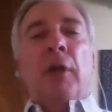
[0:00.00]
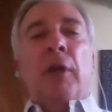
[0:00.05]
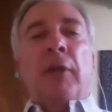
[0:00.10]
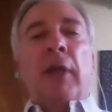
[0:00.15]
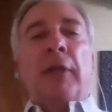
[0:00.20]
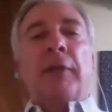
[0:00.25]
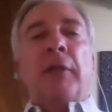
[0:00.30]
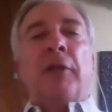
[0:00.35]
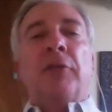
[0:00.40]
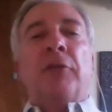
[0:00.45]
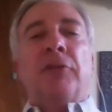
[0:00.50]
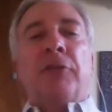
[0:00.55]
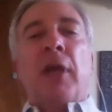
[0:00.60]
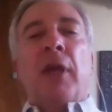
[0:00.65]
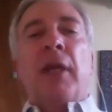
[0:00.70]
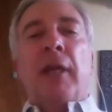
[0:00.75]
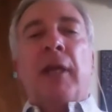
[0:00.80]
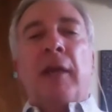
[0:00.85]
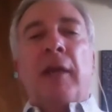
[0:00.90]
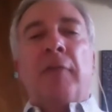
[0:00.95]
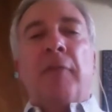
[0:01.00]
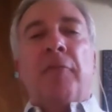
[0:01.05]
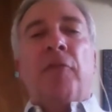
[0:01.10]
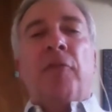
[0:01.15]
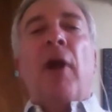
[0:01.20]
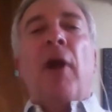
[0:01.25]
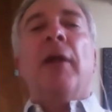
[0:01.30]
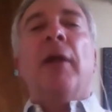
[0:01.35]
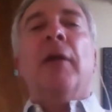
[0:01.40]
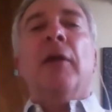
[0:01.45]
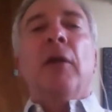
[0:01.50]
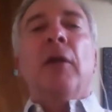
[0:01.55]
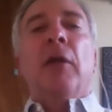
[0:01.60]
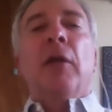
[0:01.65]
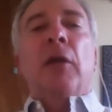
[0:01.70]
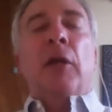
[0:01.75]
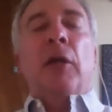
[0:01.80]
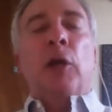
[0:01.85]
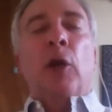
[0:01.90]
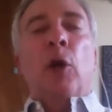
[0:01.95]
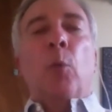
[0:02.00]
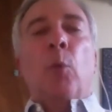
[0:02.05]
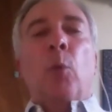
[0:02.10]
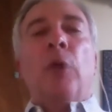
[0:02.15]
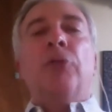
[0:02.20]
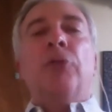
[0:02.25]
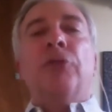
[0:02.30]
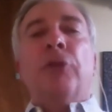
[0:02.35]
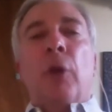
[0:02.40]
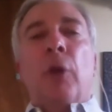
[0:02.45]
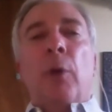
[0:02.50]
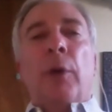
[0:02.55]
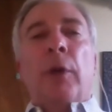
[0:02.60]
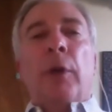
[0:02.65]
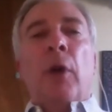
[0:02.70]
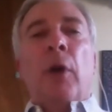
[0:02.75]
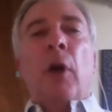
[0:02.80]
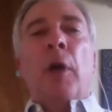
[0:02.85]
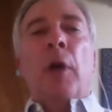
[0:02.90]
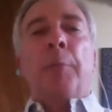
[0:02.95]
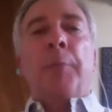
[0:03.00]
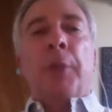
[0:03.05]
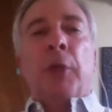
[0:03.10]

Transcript: that they say, hey, Frank, you know, what's going on?